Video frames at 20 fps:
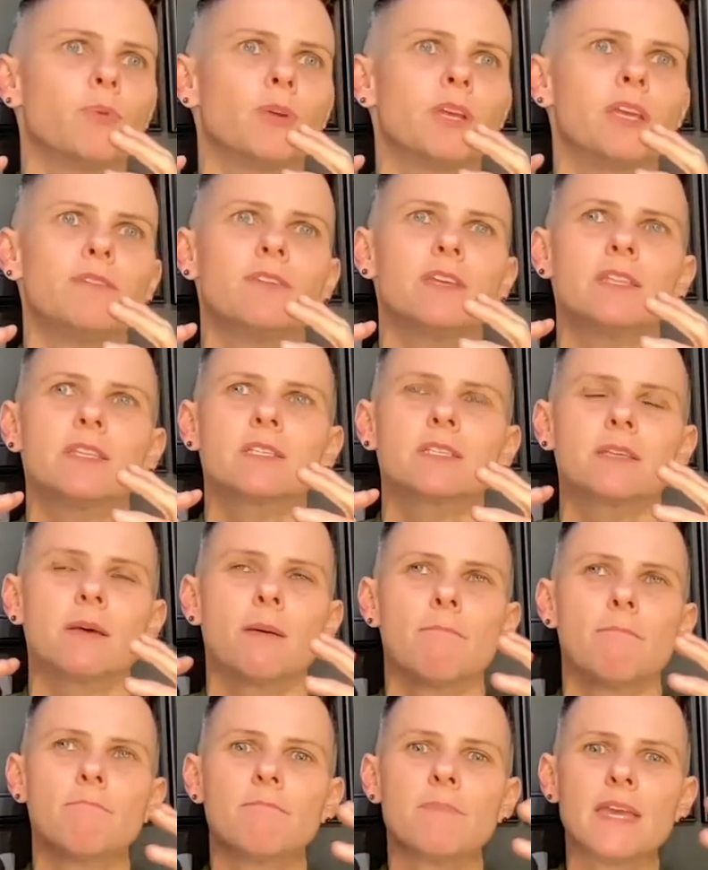giving this
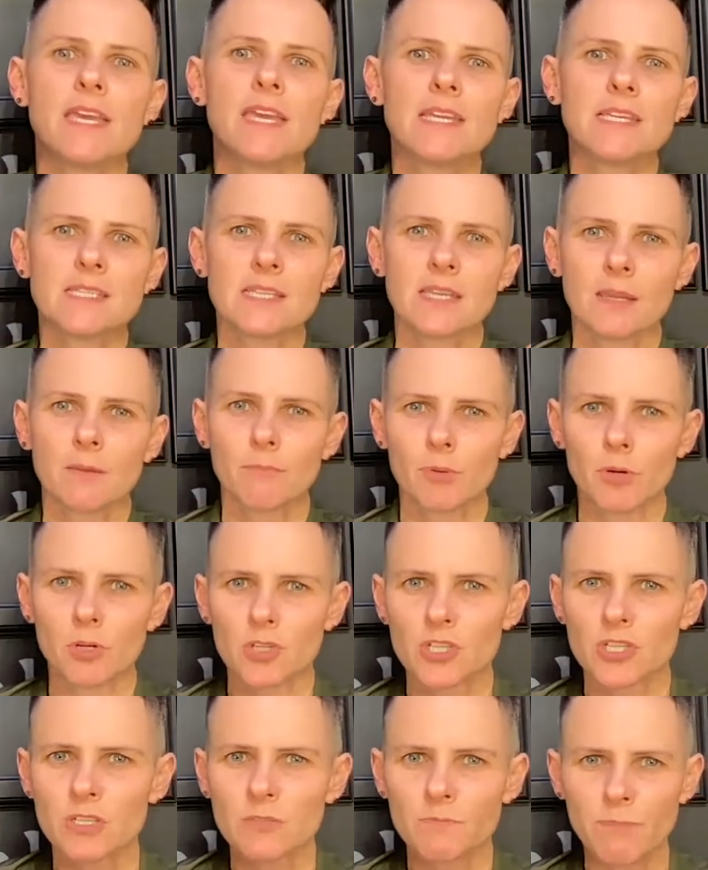amazing
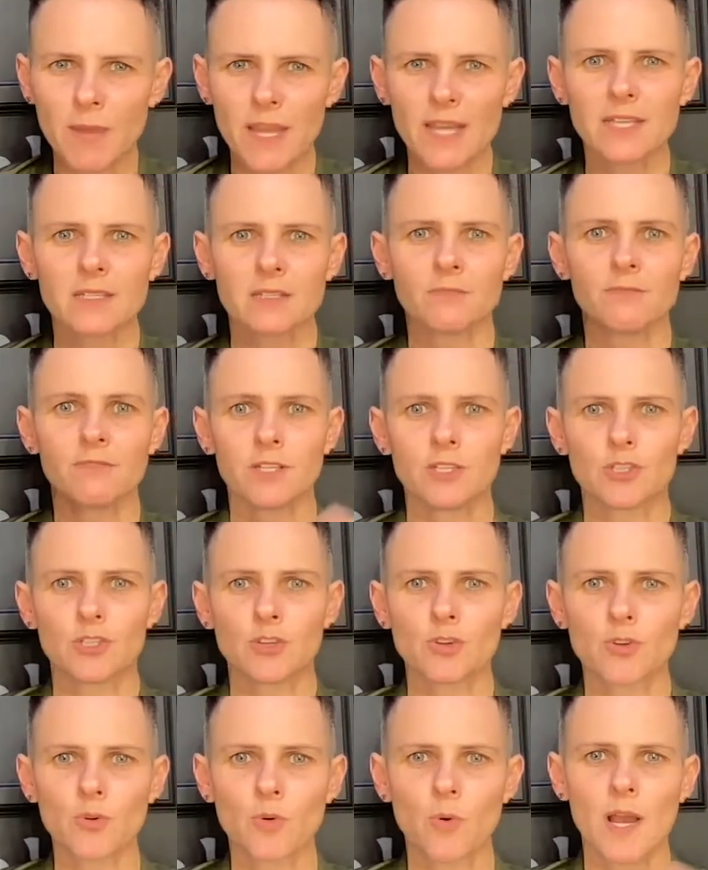perspective
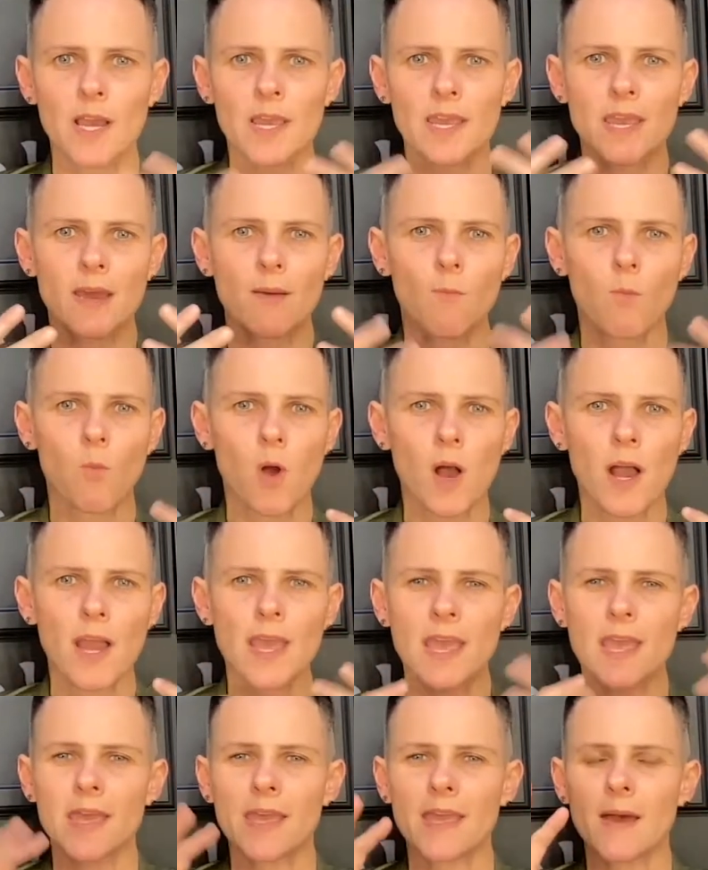into who I am, why
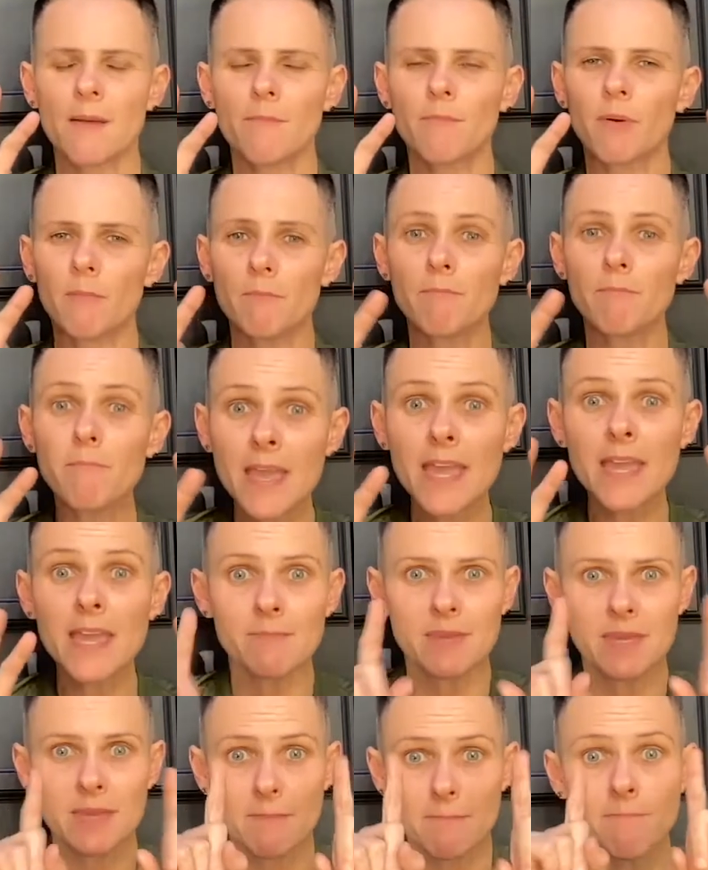I am, but
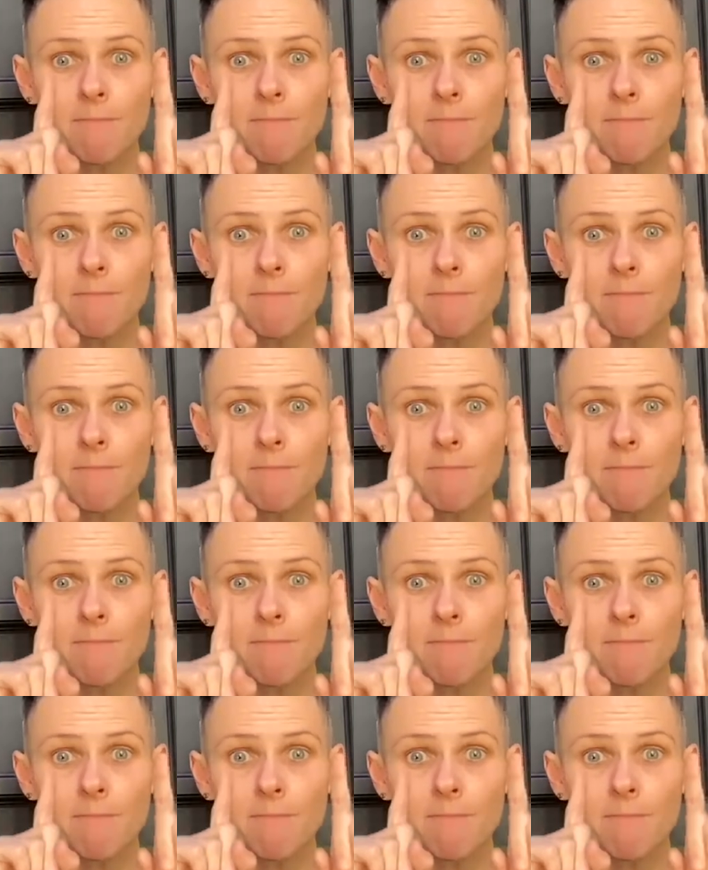maybe,